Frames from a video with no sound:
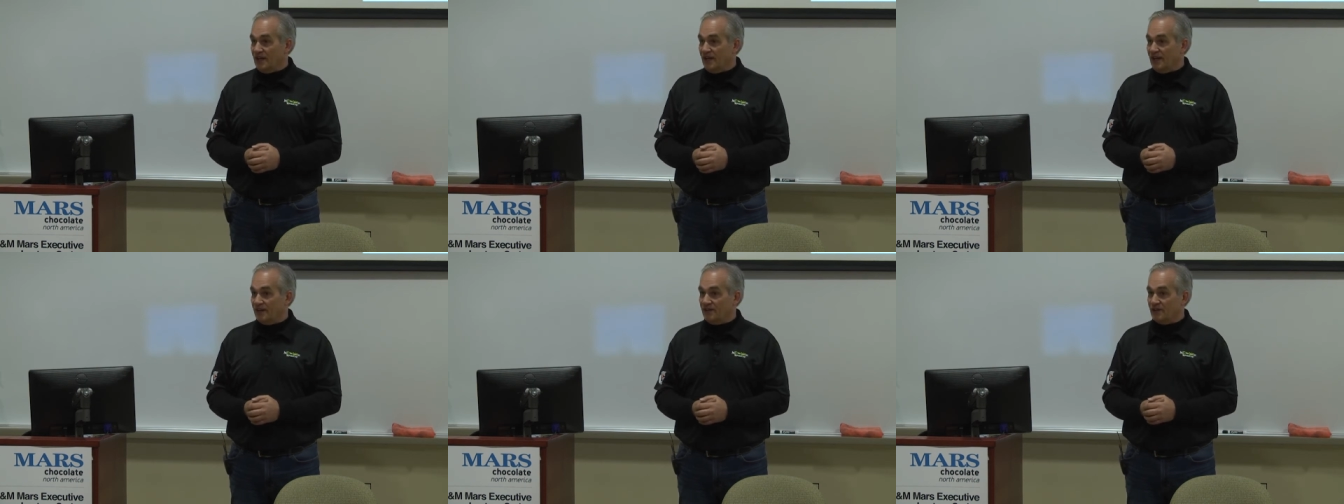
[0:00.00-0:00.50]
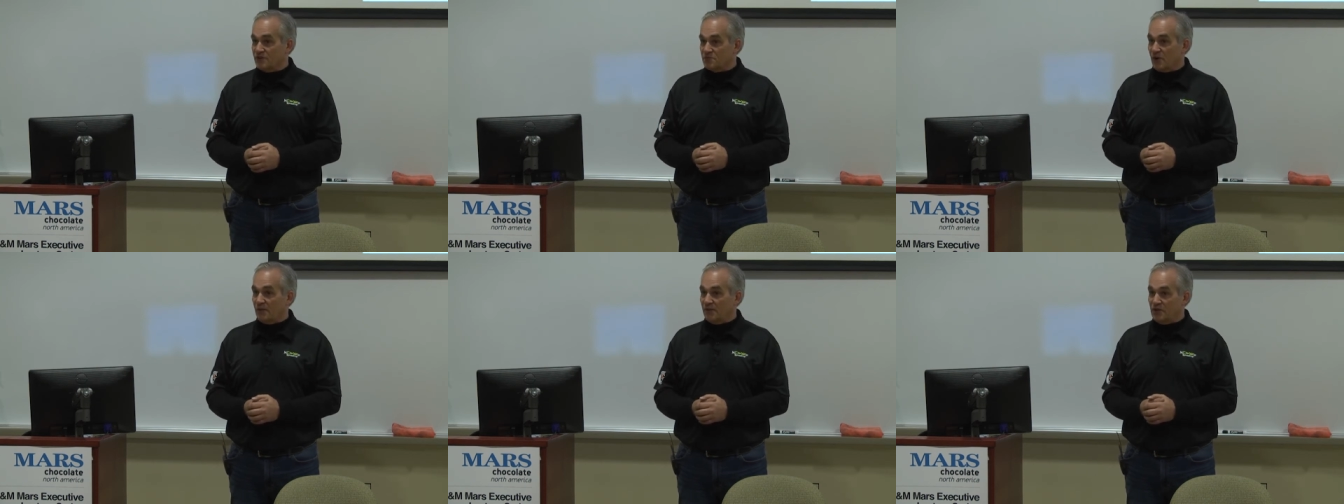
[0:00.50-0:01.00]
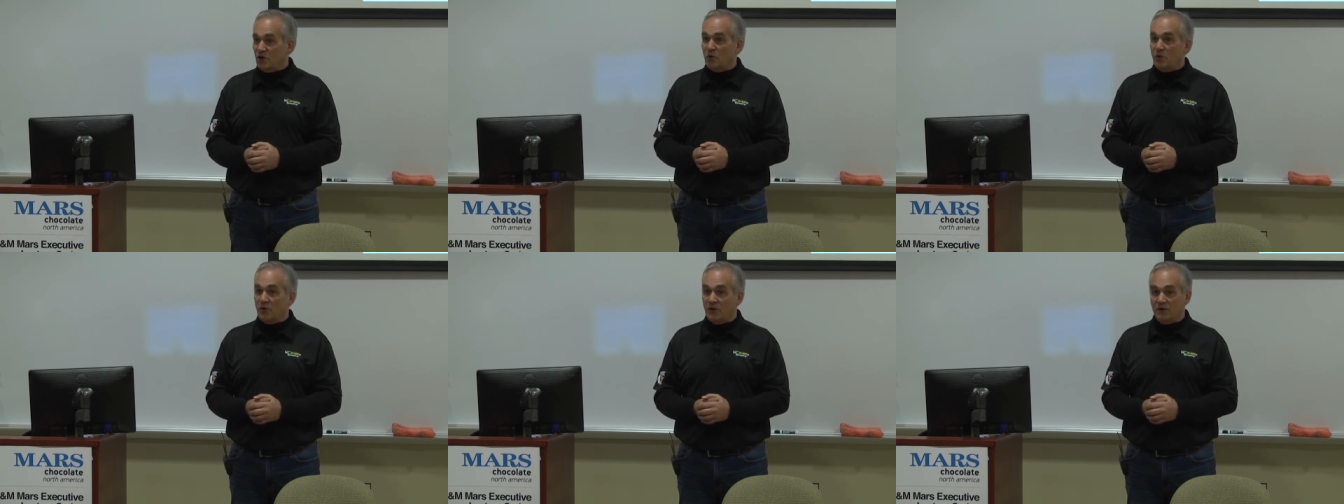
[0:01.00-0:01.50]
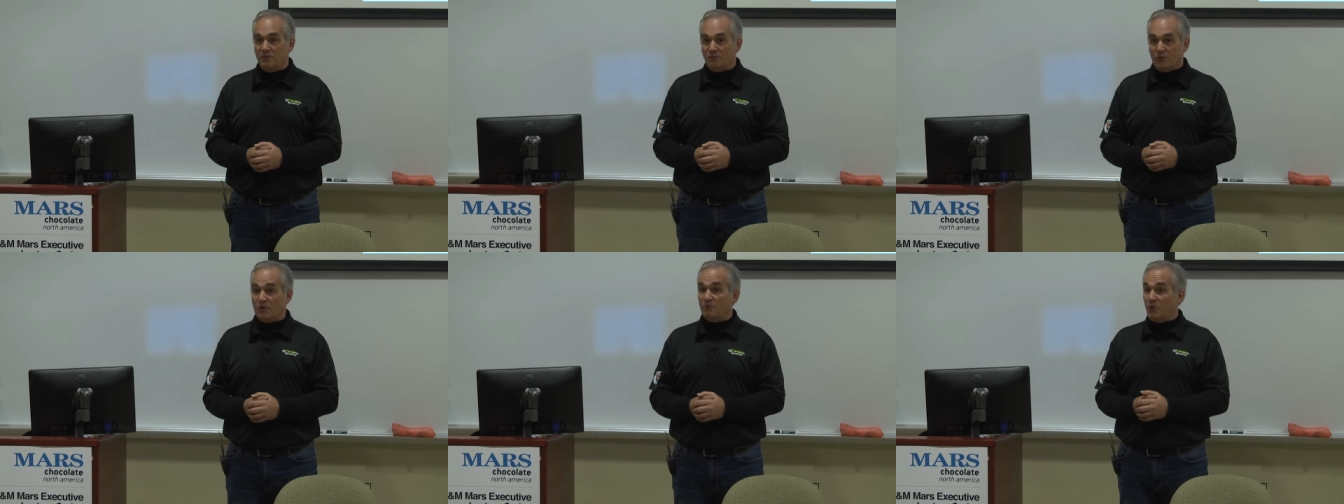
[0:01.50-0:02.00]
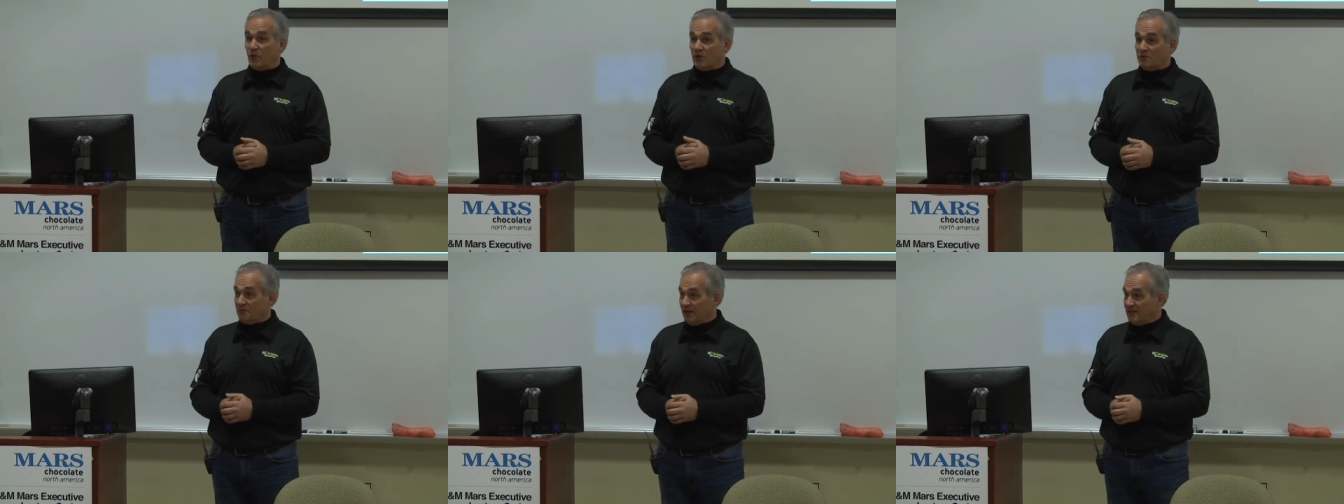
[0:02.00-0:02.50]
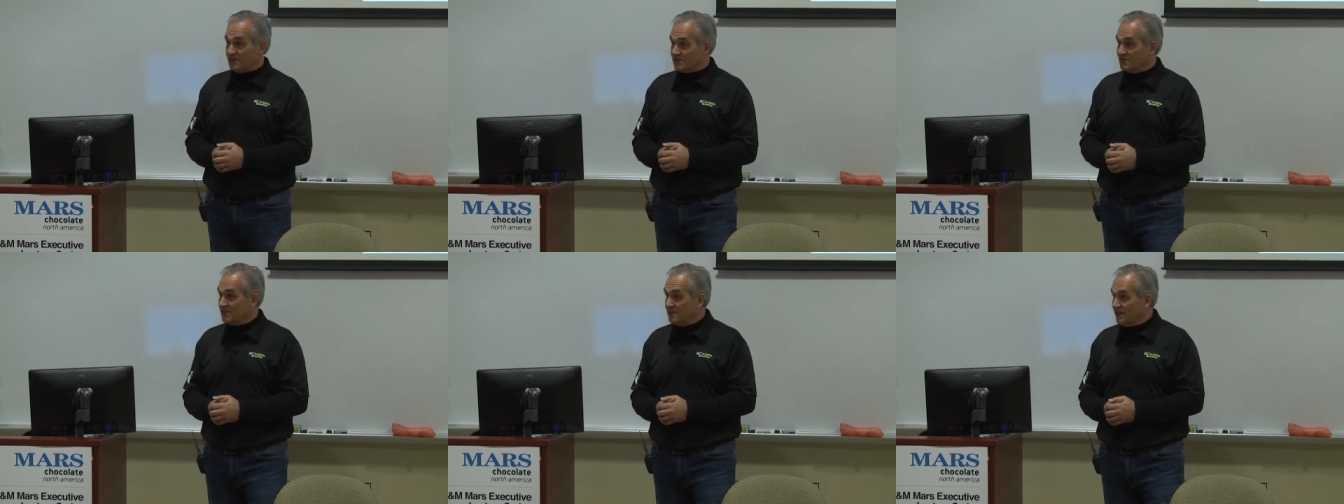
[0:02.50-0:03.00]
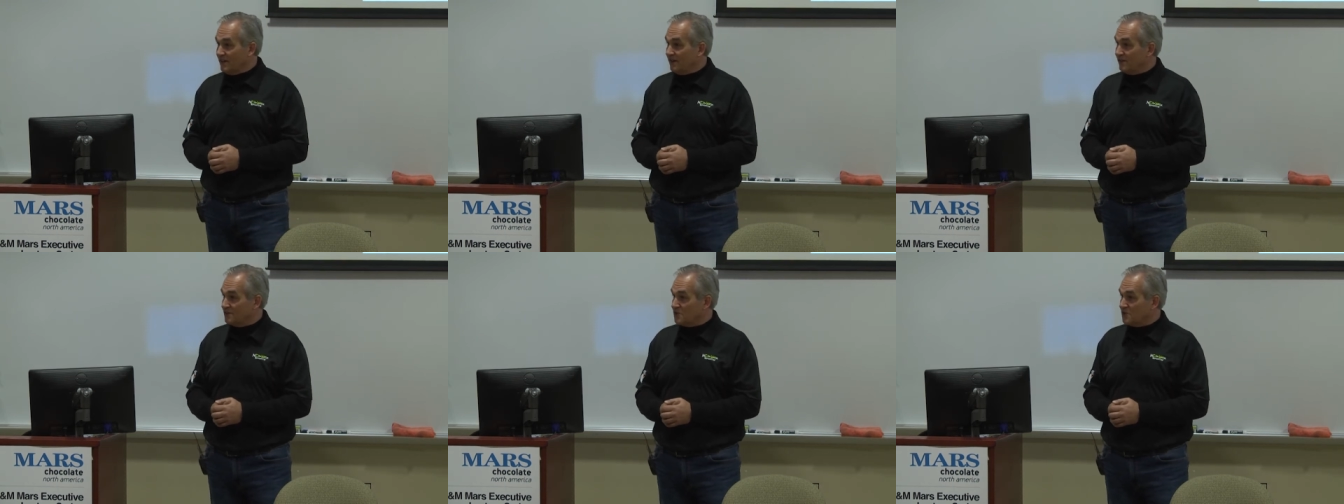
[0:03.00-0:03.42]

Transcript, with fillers: and there's probably no more important place uh,